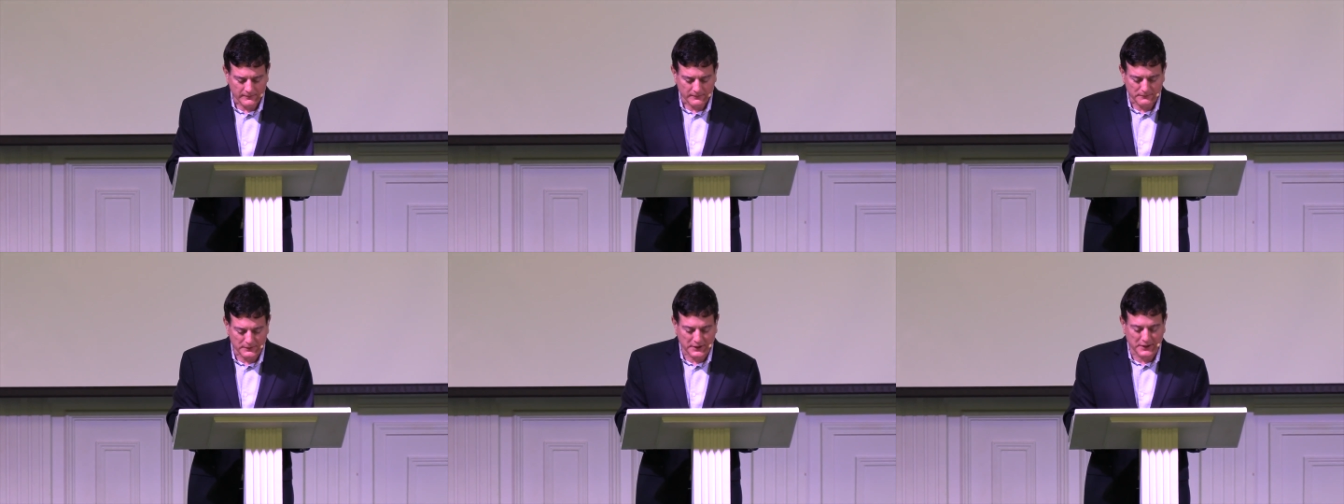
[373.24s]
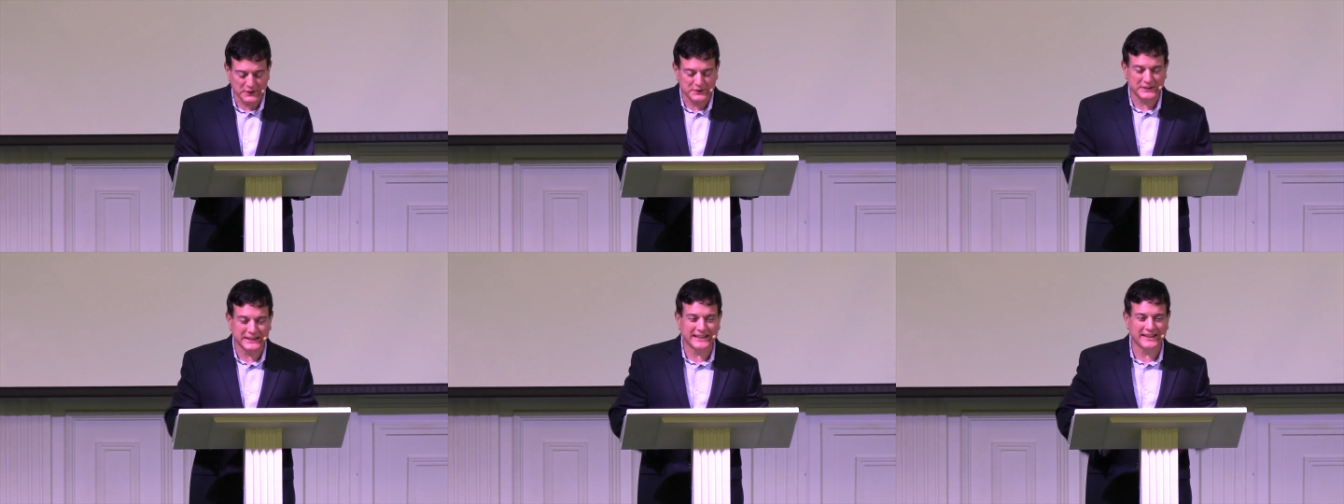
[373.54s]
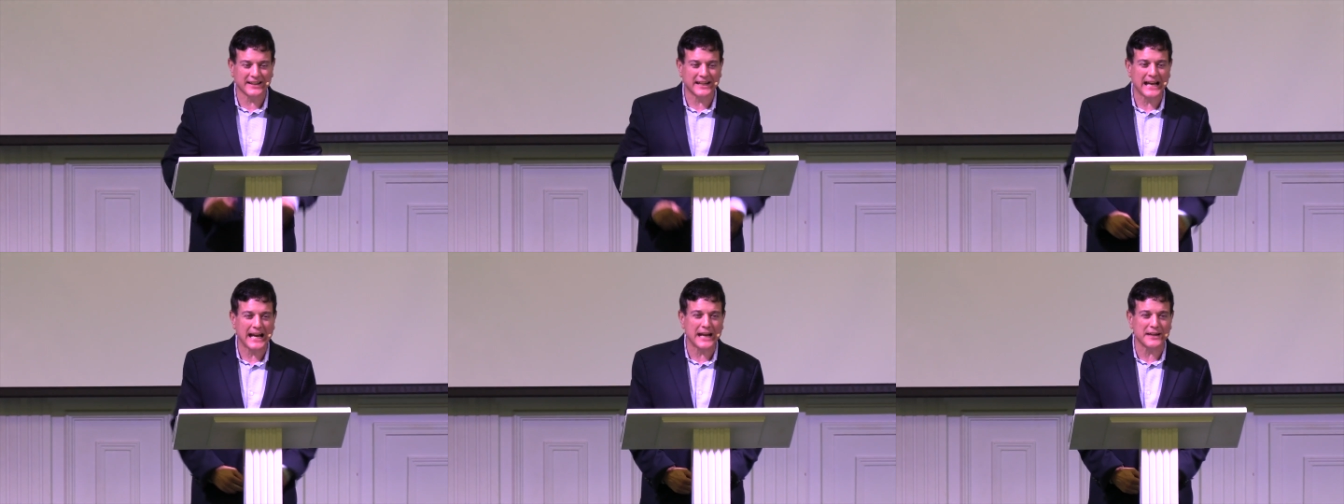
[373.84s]
Because in
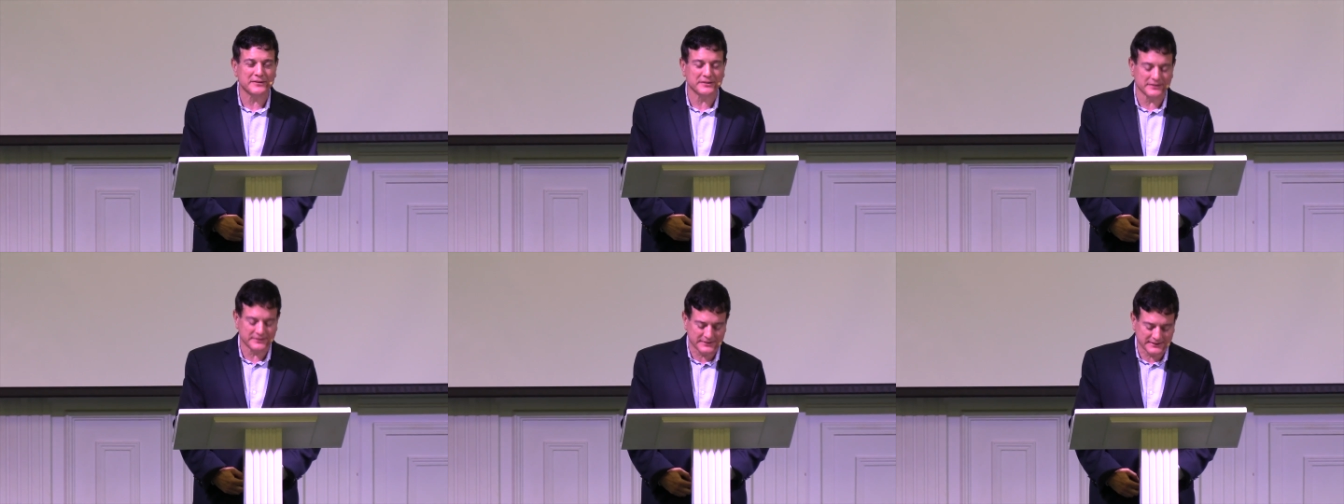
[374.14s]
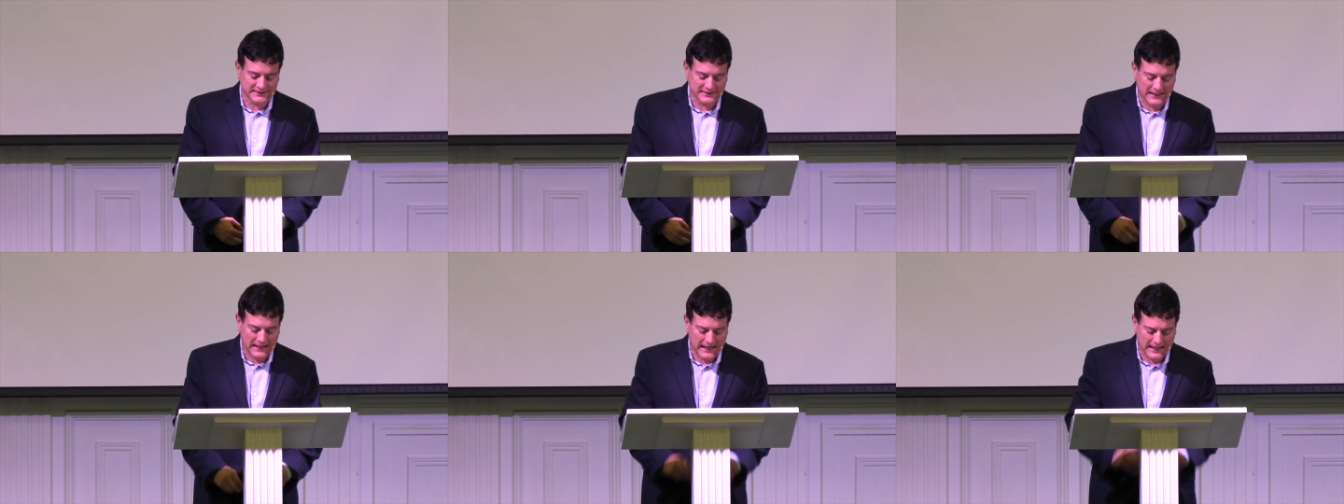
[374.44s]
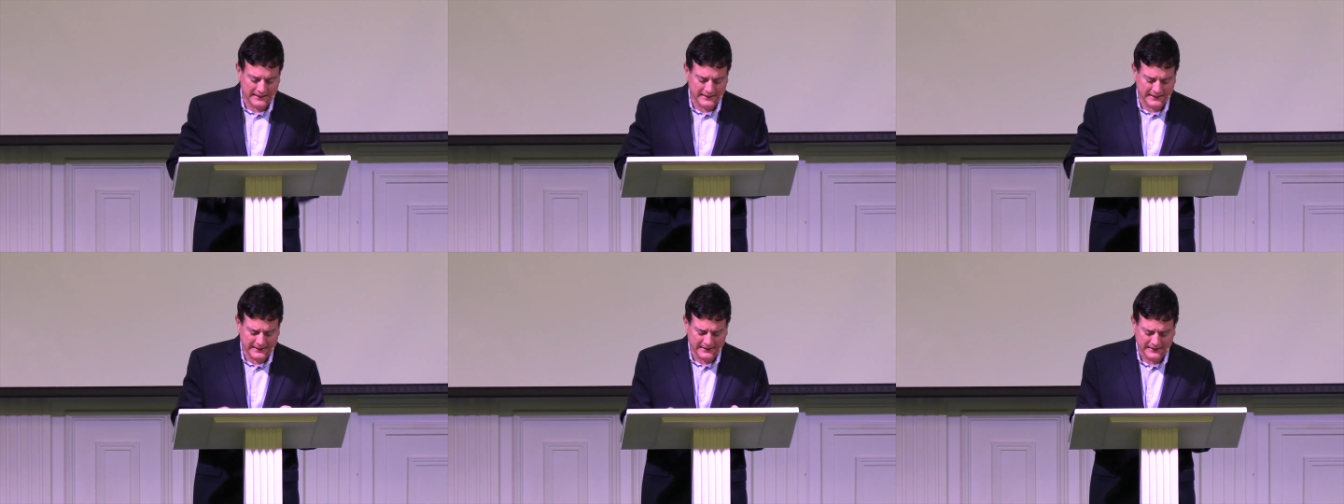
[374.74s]
a cashless
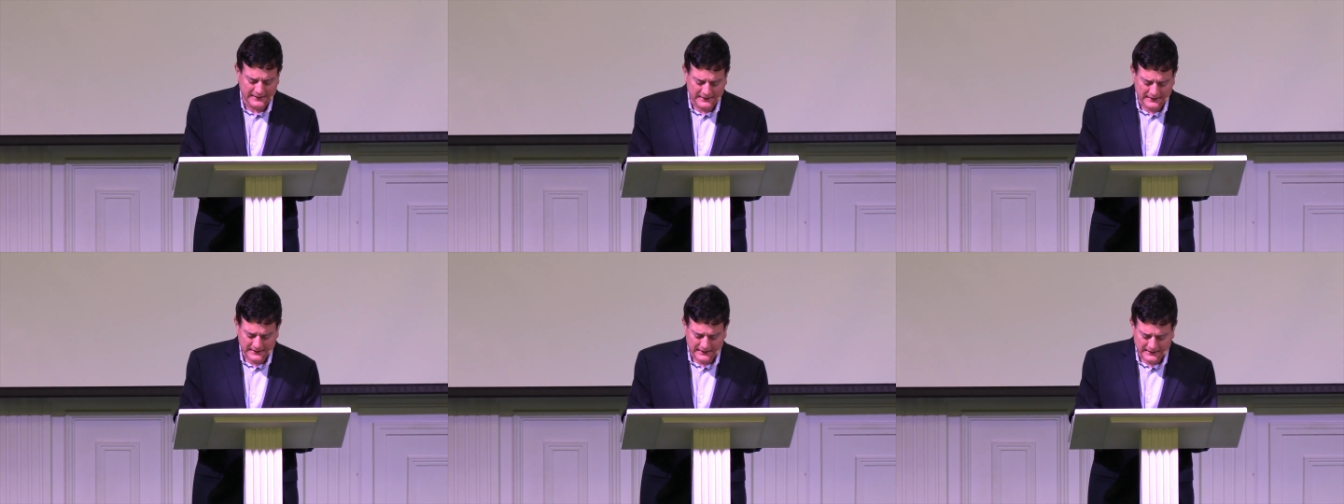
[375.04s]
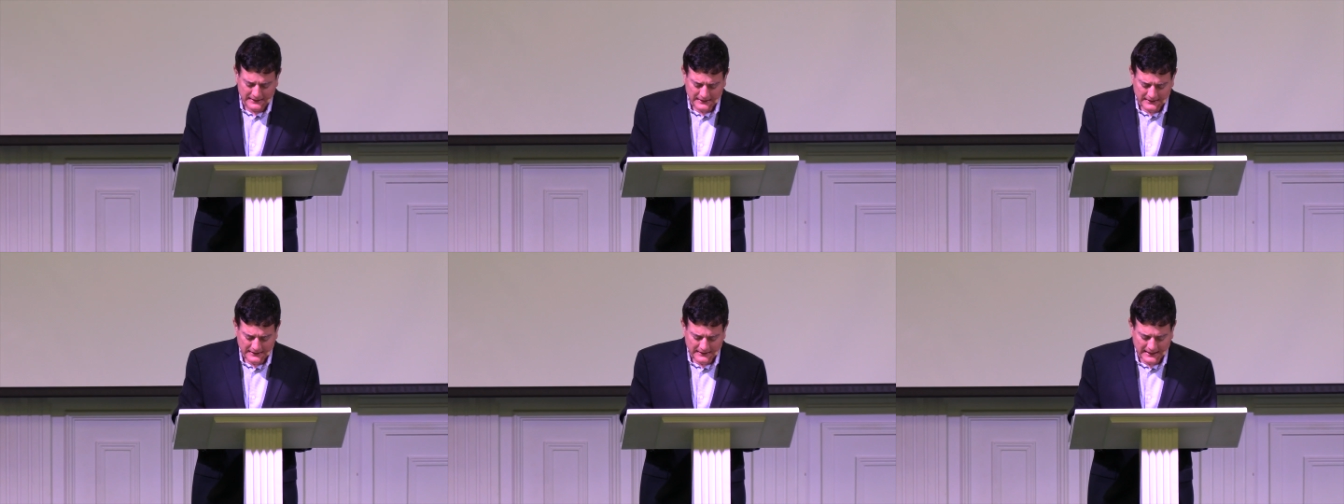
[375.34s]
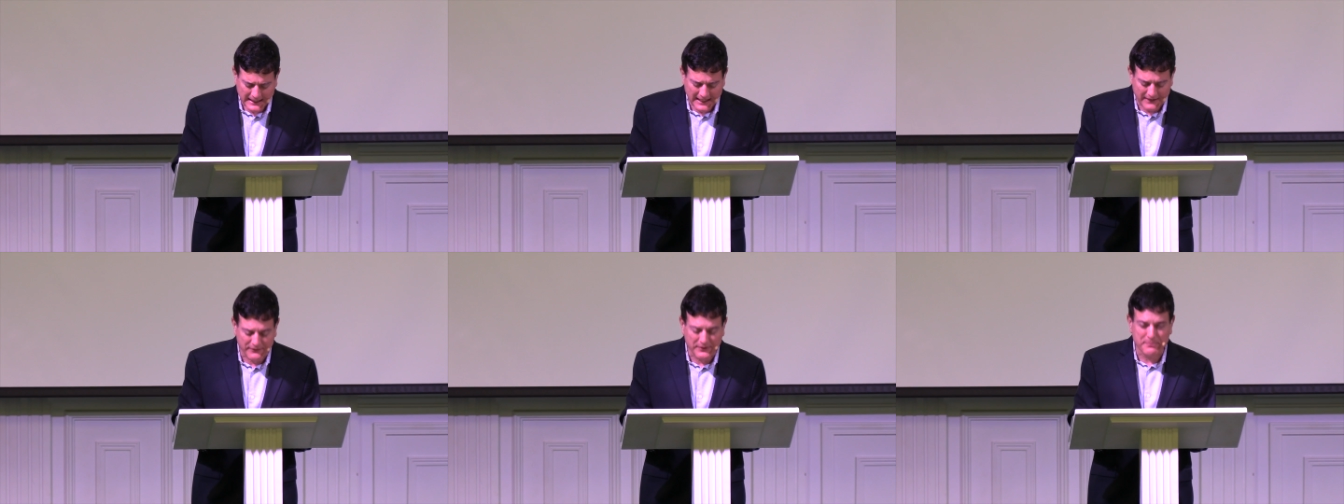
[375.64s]
society,
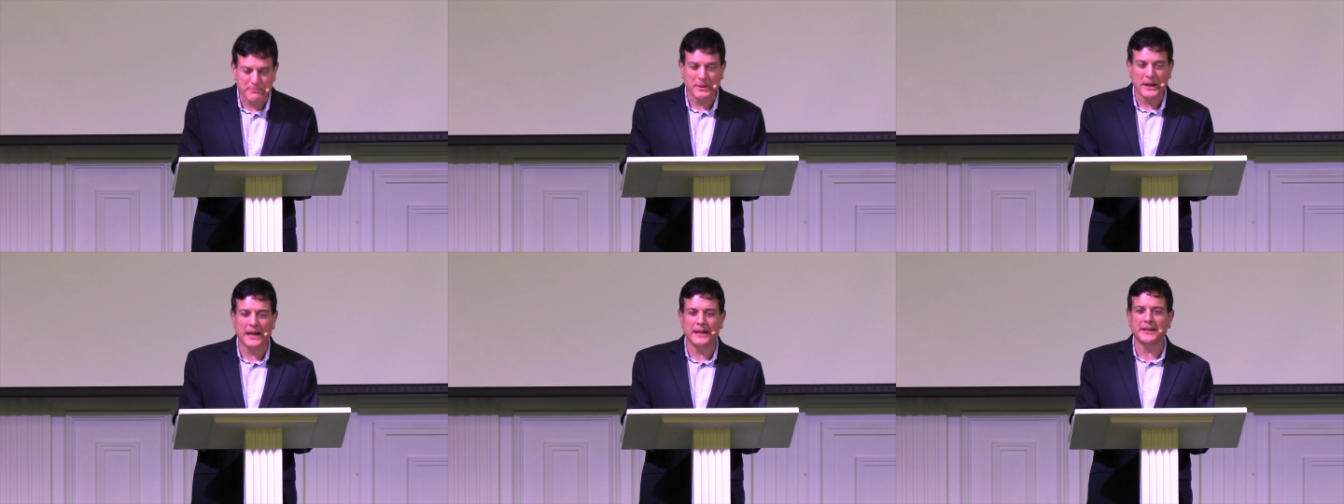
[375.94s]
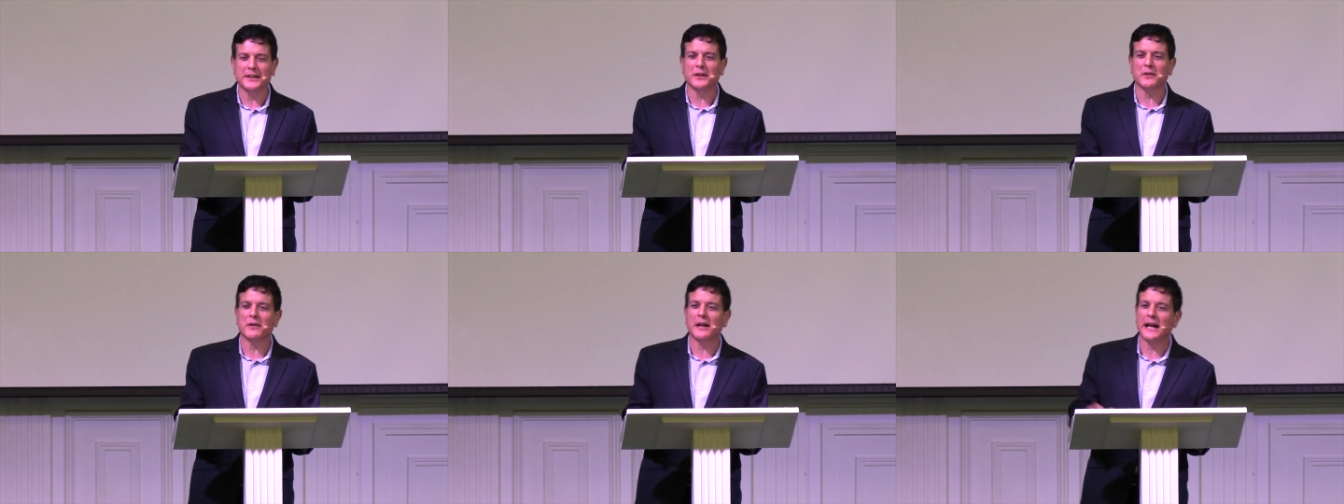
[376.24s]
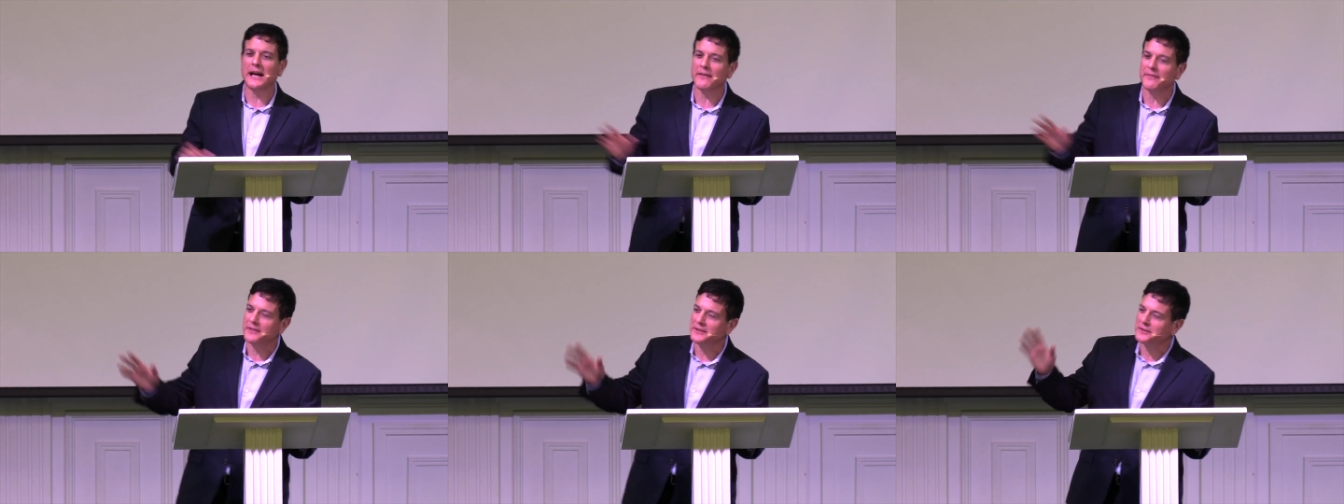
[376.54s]
every penny you
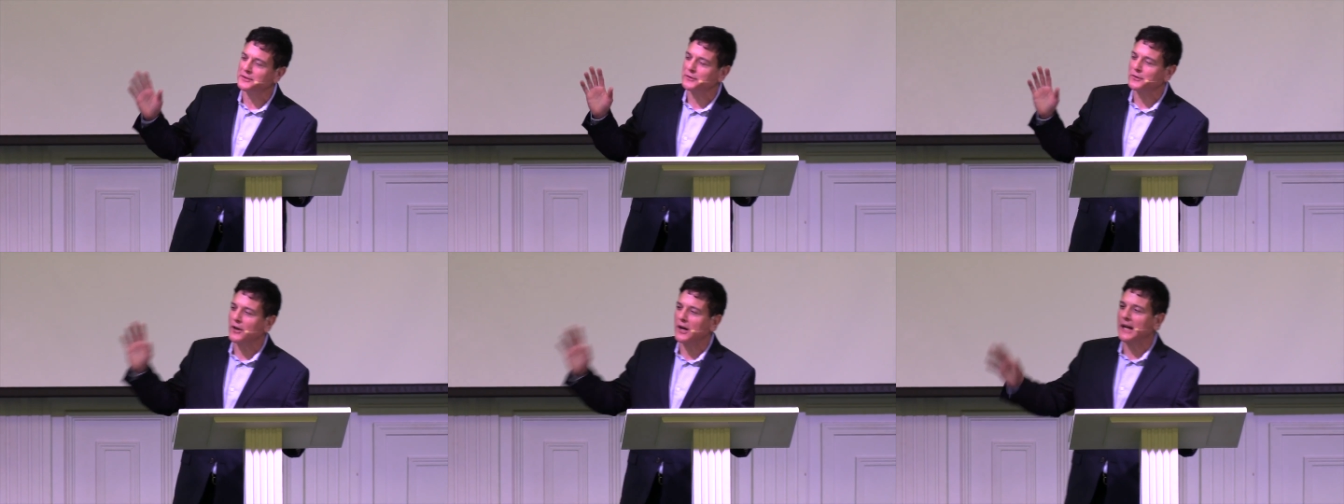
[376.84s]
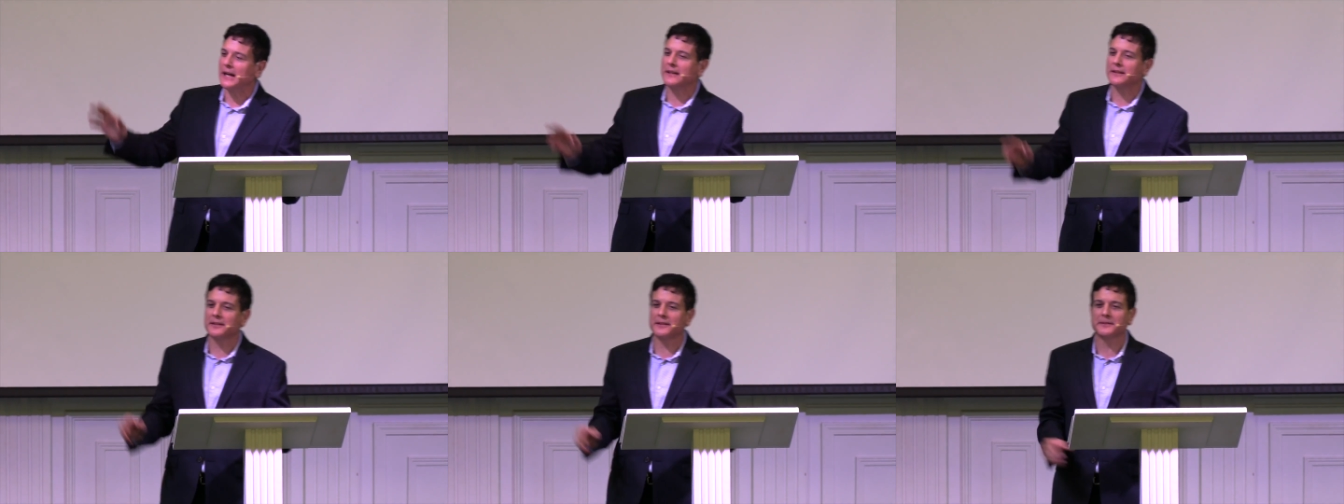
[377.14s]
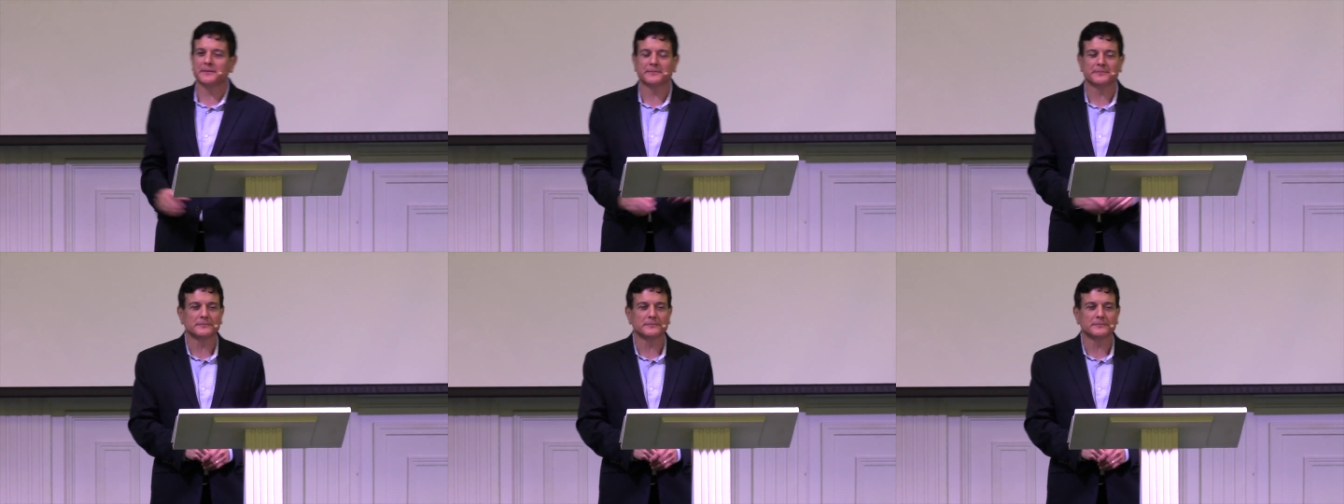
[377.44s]
have is tracked.